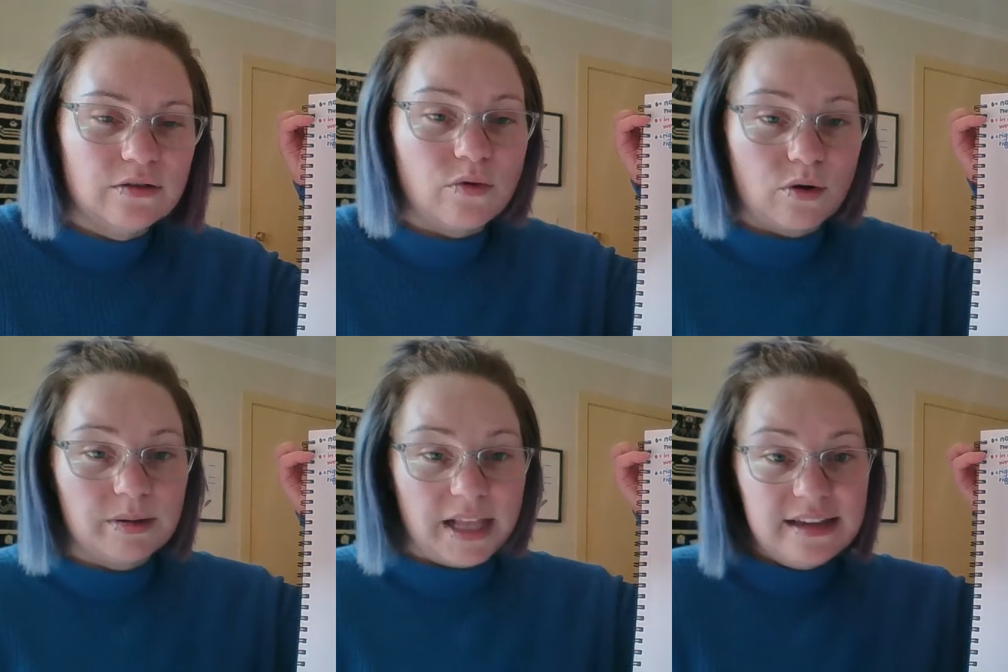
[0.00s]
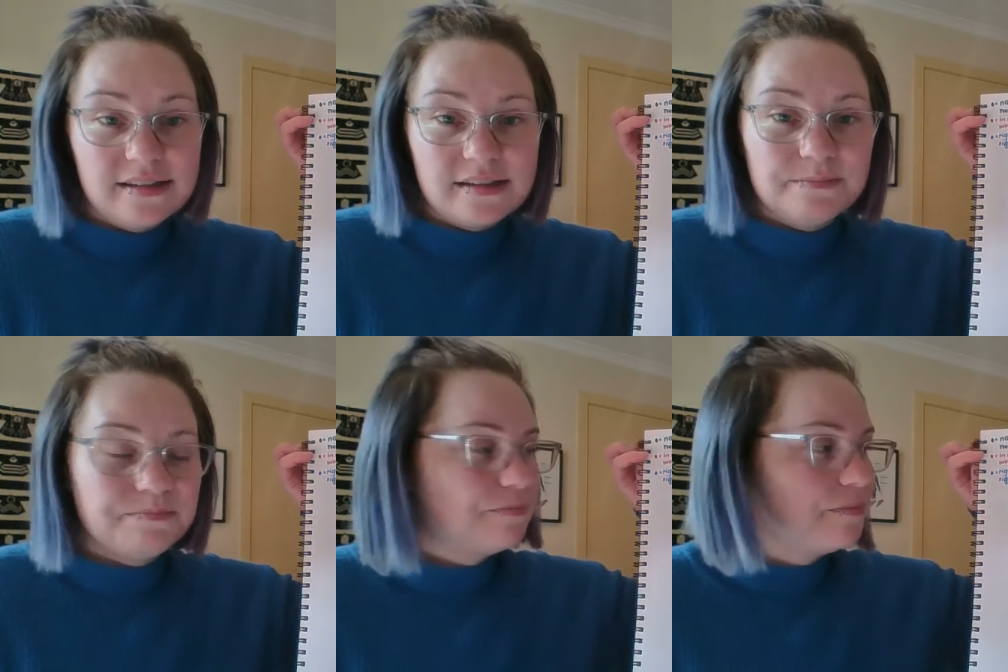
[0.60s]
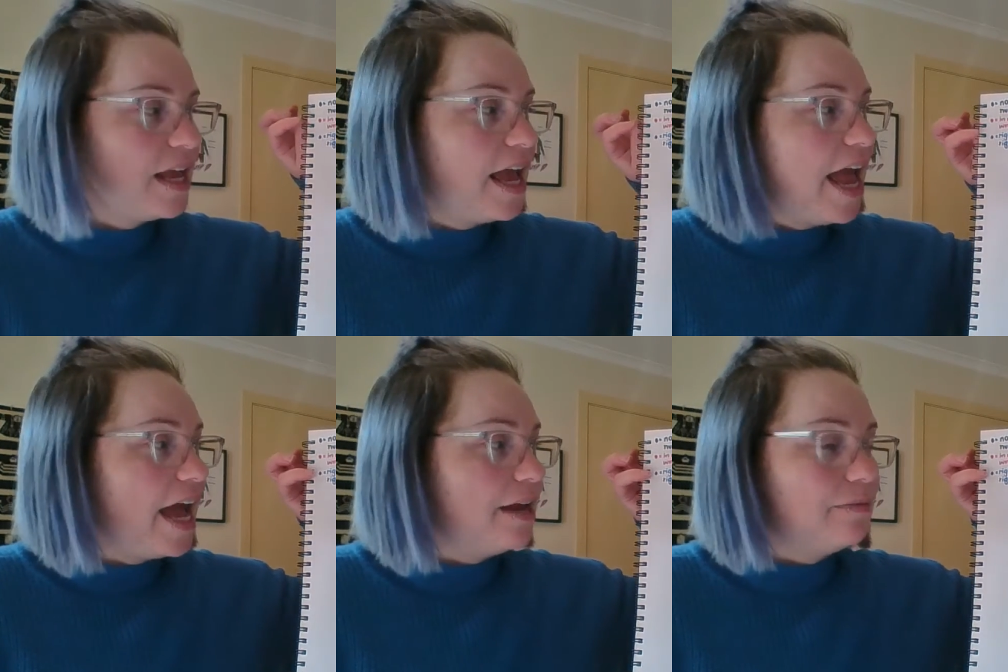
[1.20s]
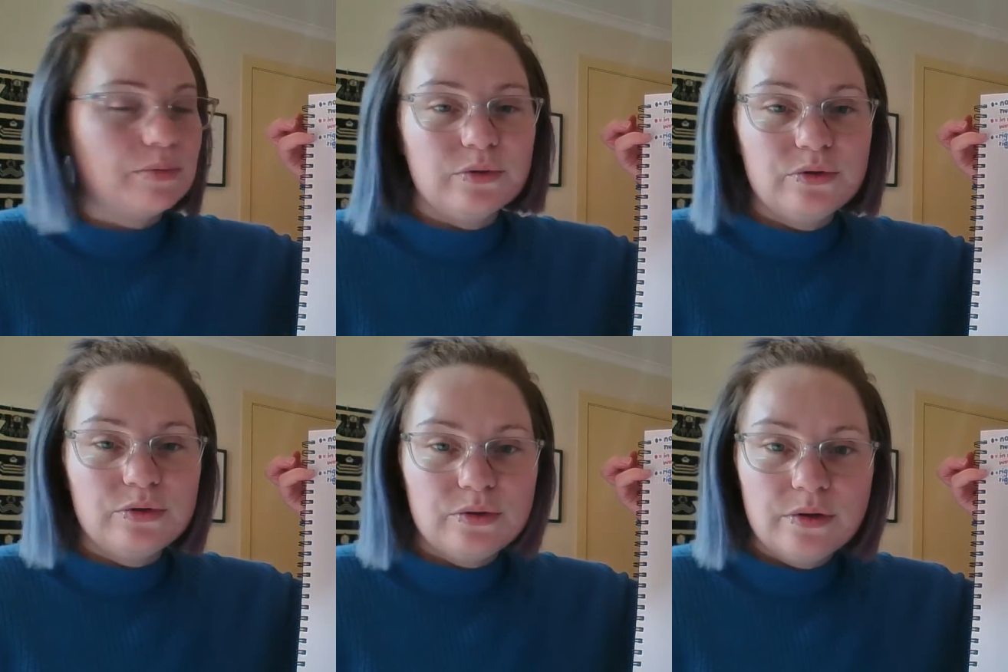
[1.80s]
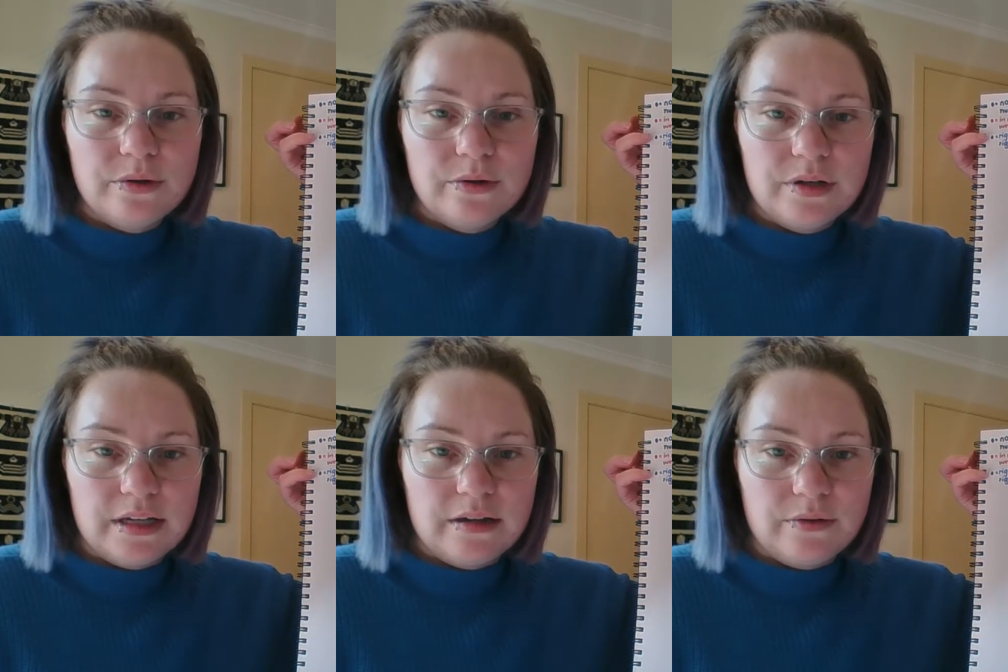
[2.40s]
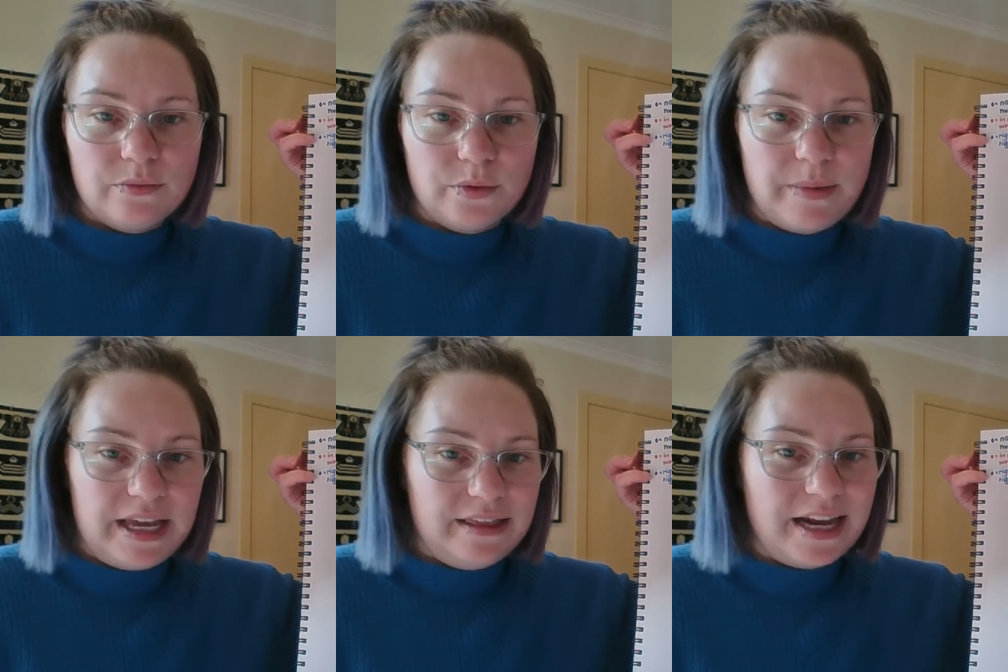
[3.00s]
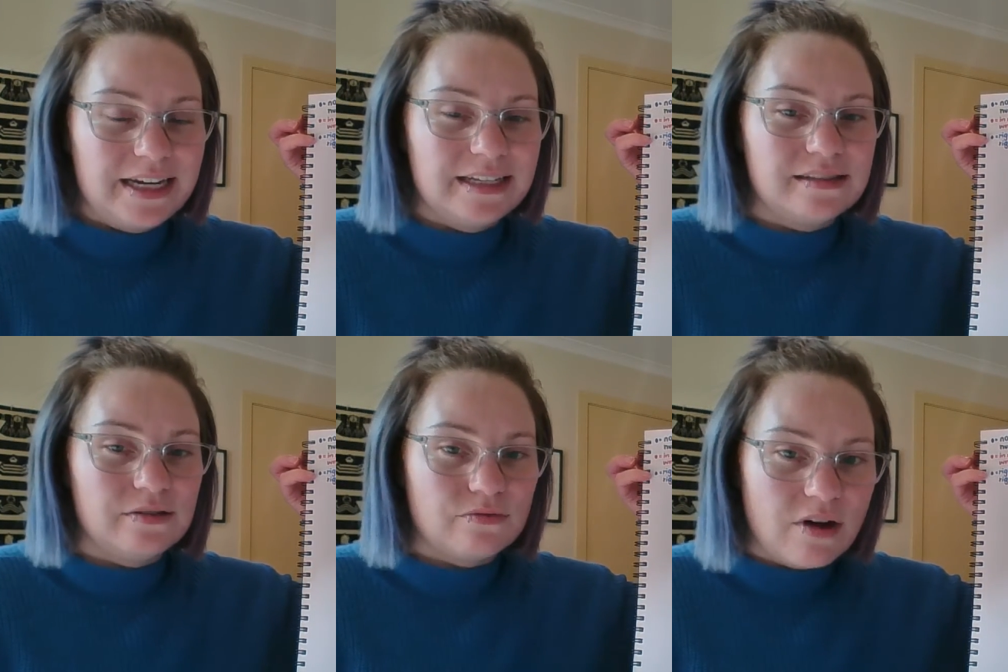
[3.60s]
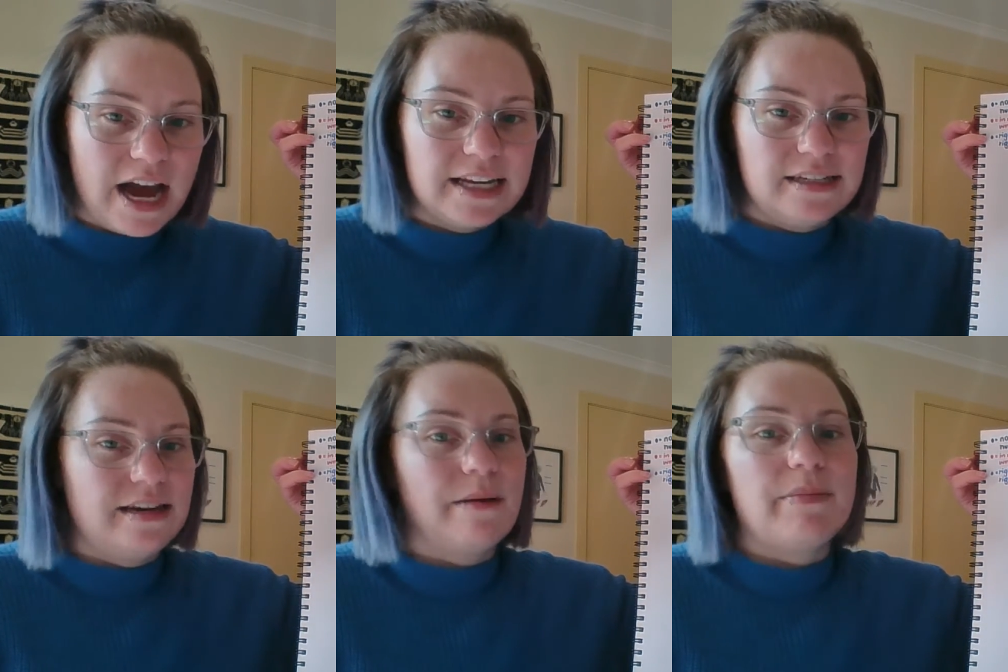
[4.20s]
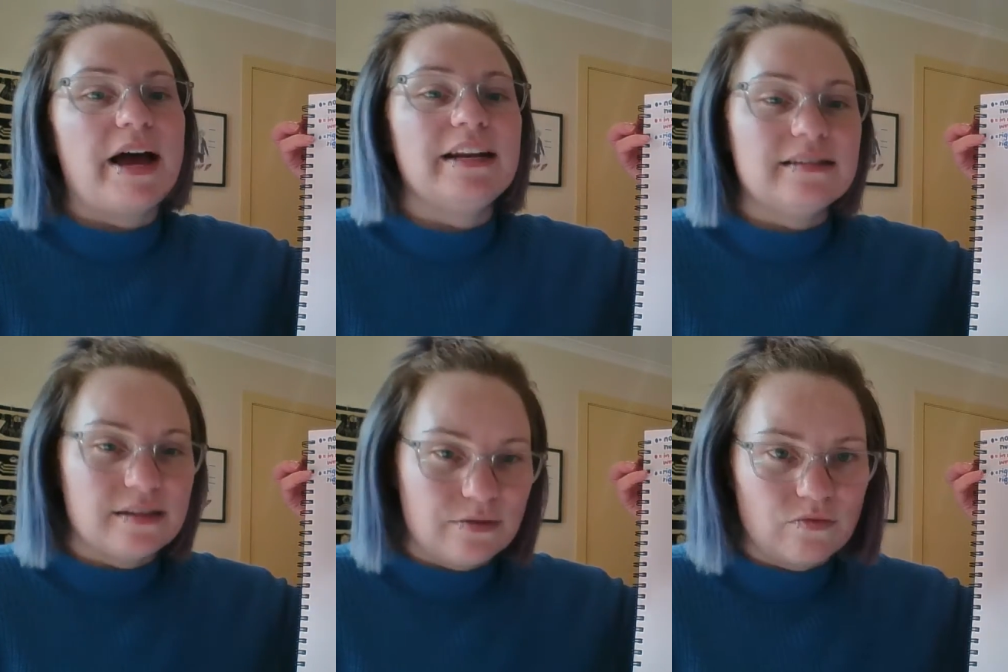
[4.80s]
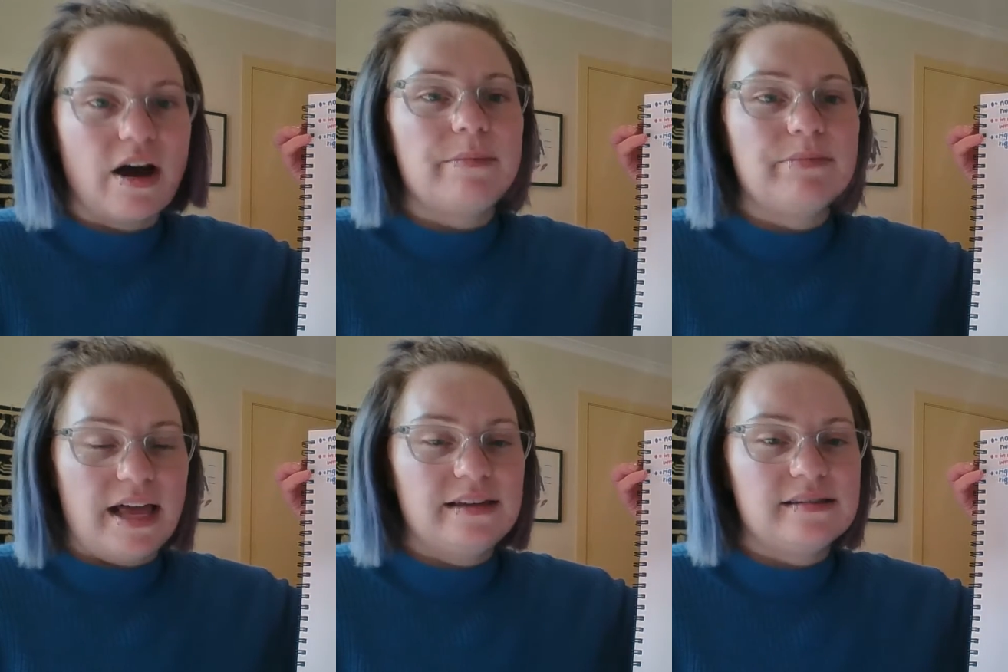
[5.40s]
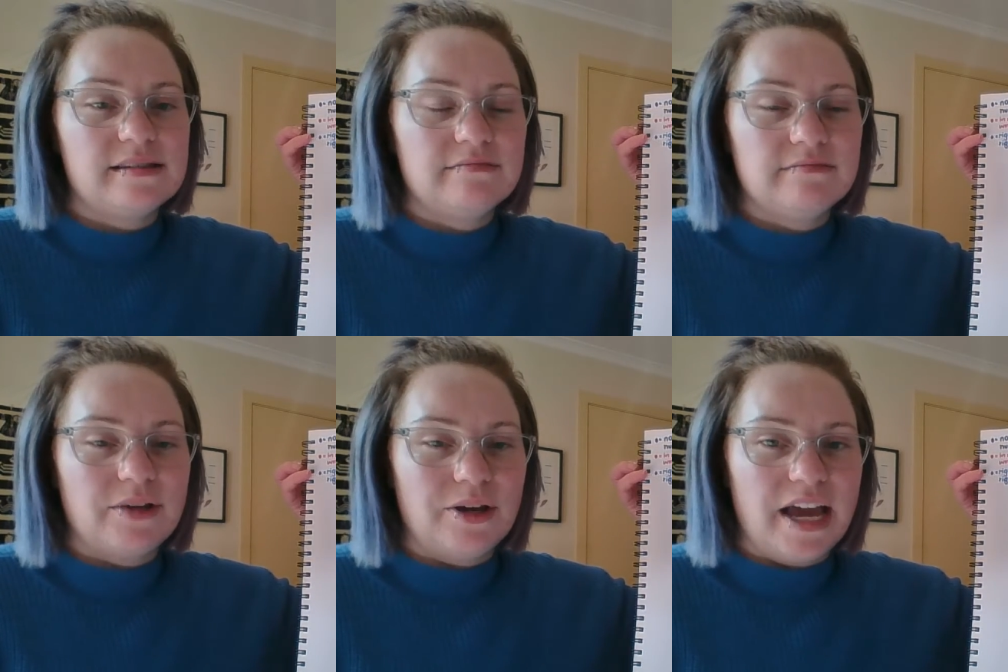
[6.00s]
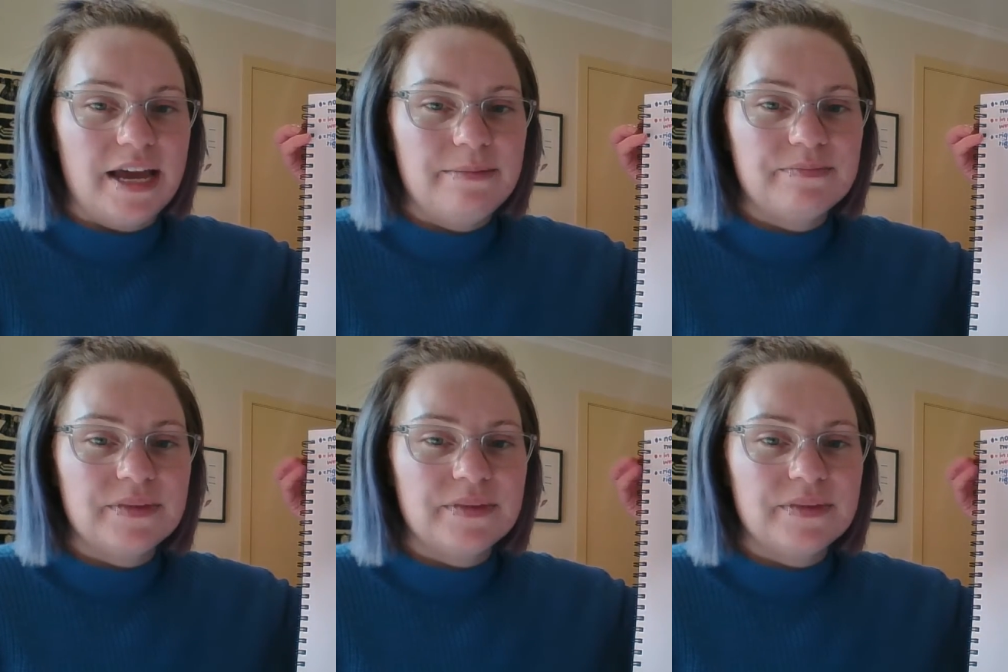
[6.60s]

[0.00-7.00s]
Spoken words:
the wrong place. And blue will mean that it is the right number and is in the right place, okay?